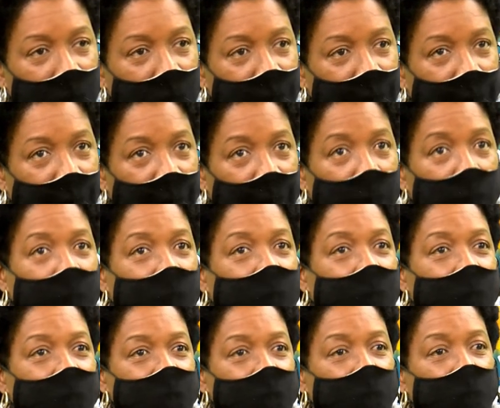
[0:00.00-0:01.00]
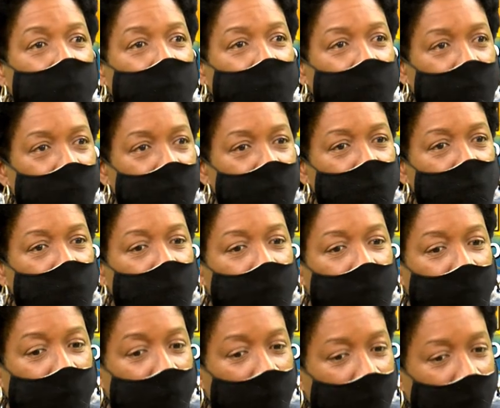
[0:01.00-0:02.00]
Mm-hmm. But as it relates to
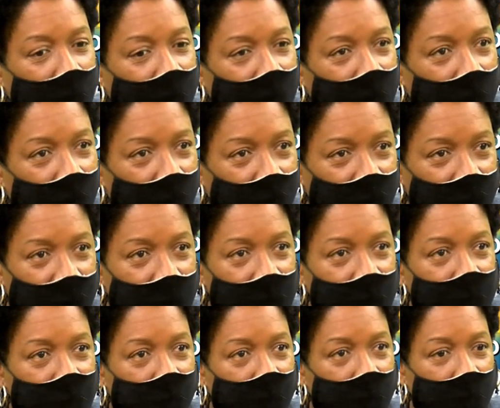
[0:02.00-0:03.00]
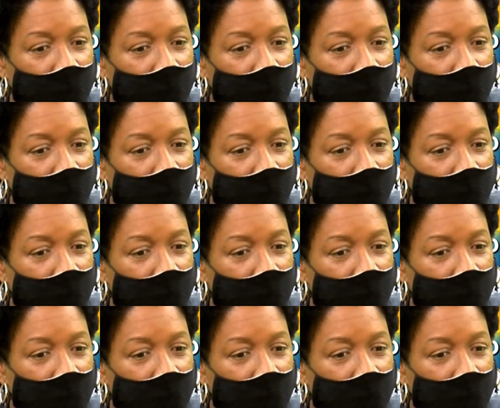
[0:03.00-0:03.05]
the audit office,